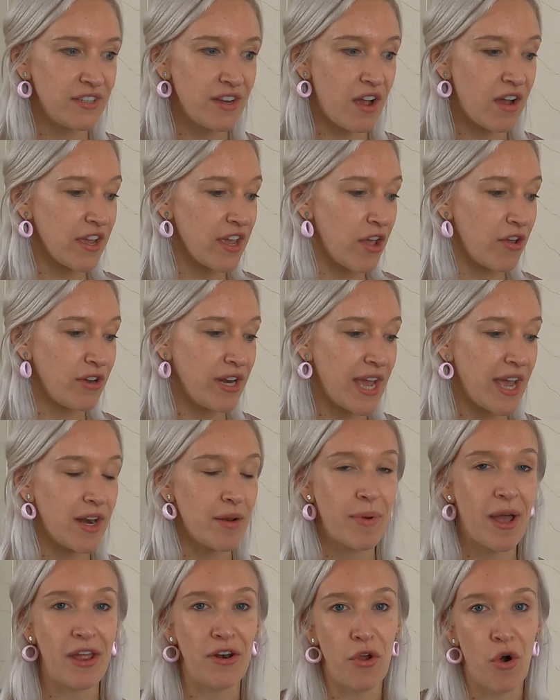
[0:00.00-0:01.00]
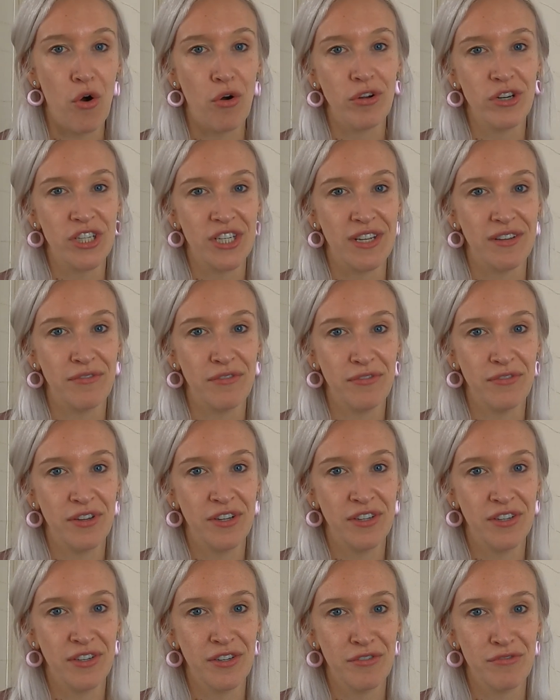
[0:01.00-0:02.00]
I only had about an octave
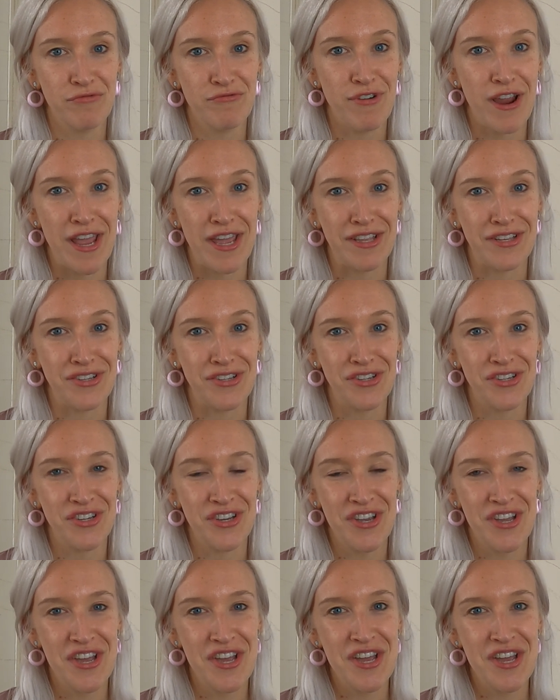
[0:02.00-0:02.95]
range.